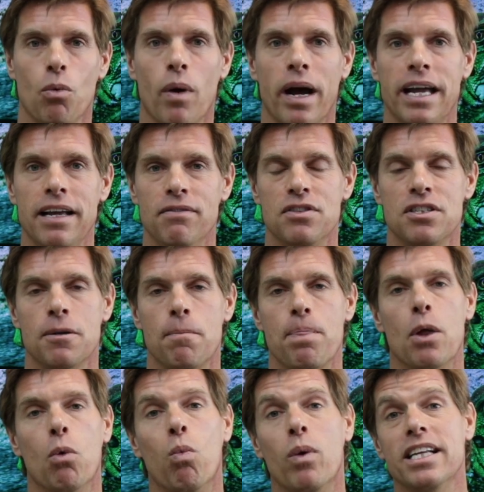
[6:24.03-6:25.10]
waves,
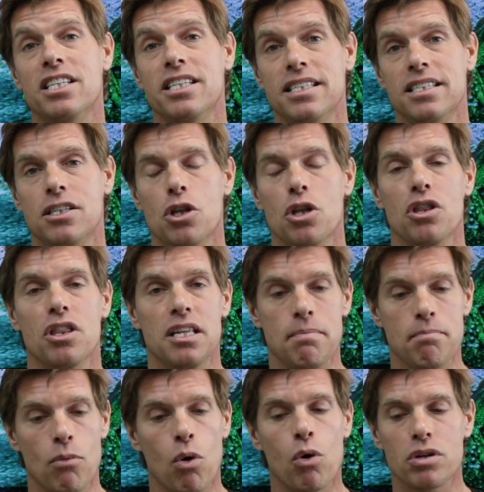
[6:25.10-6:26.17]
which is that the
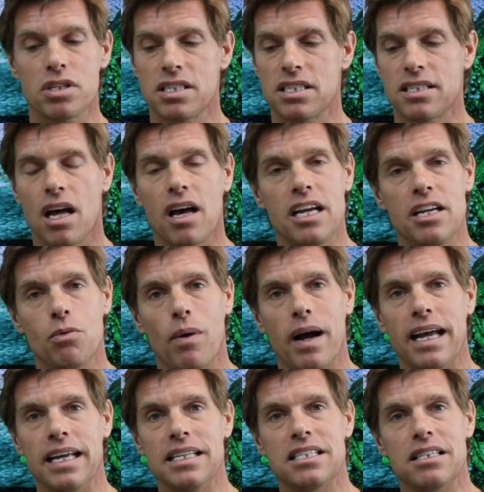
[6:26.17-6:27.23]
more
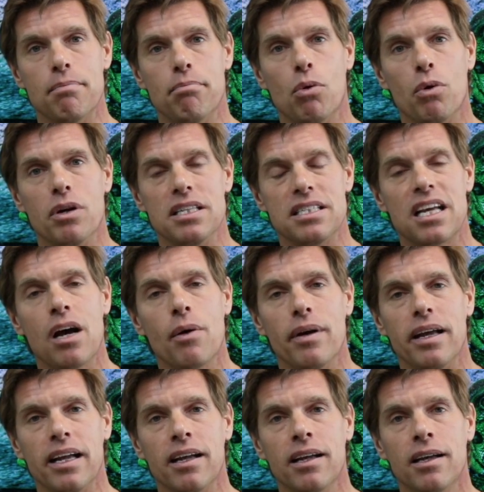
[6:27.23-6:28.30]
sideways the board is
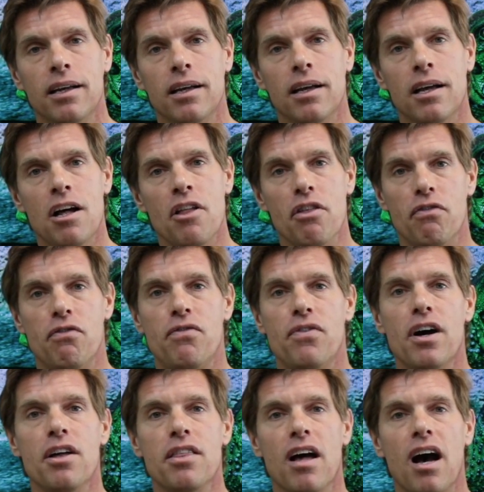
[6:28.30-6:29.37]
going, the
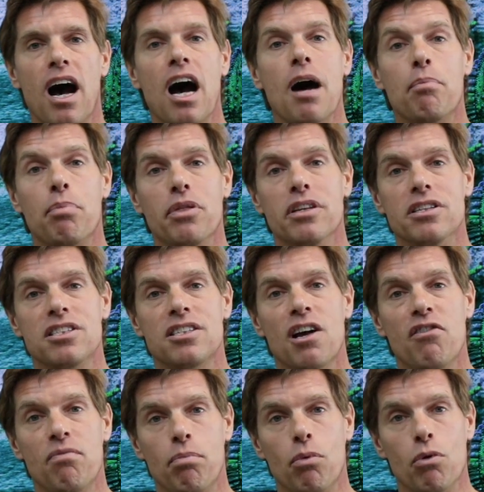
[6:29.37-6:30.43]
further up the
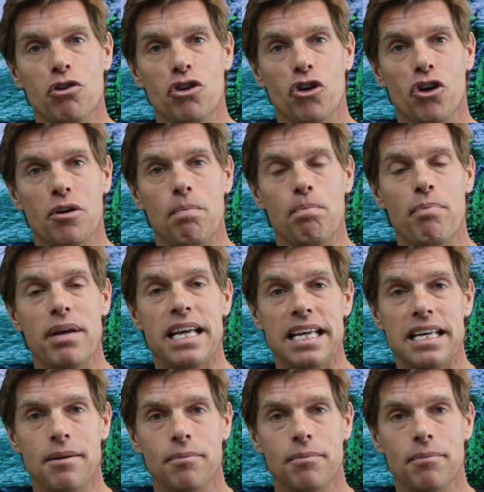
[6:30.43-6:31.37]
surfboard you can be.